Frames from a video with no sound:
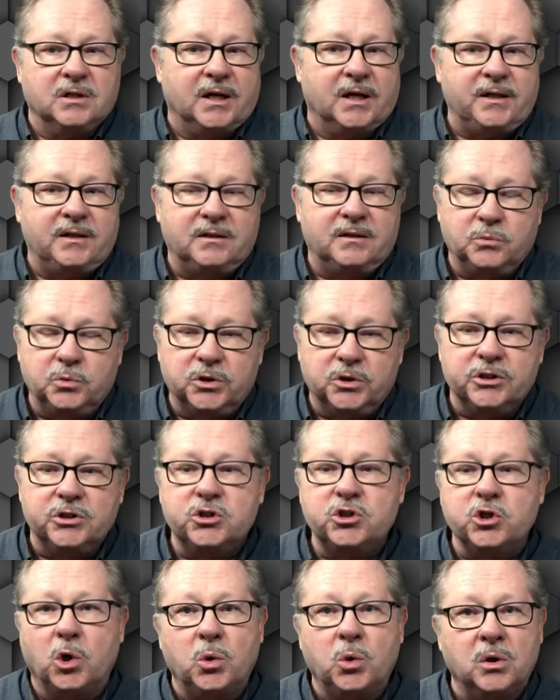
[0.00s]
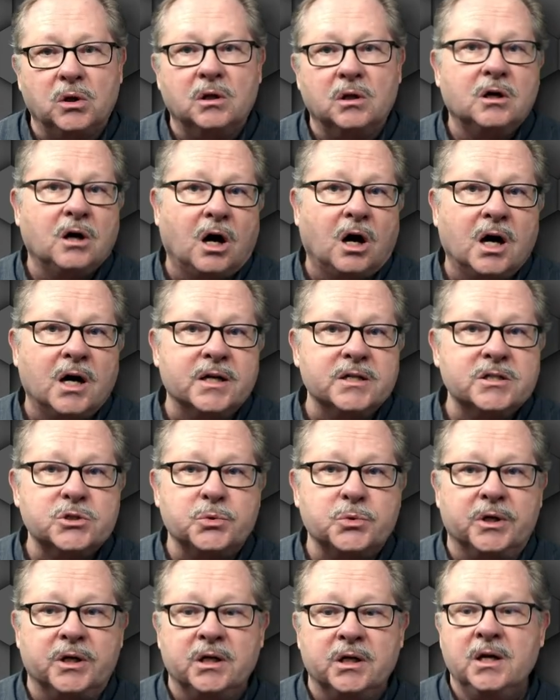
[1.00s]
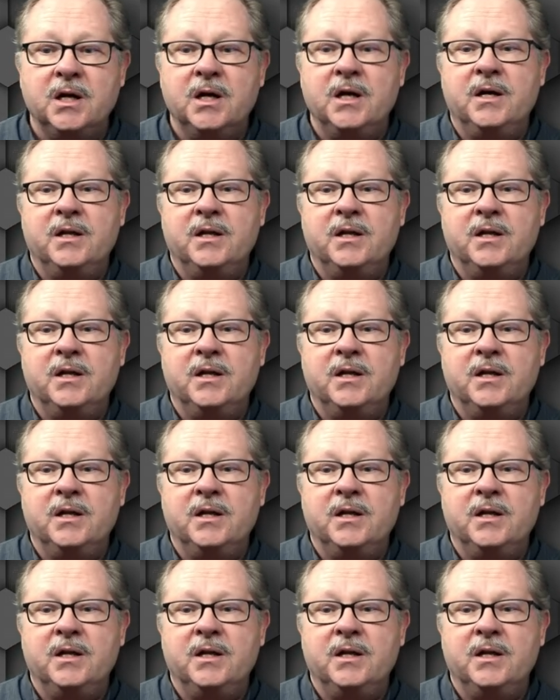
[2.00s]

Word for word: like the word total cost, where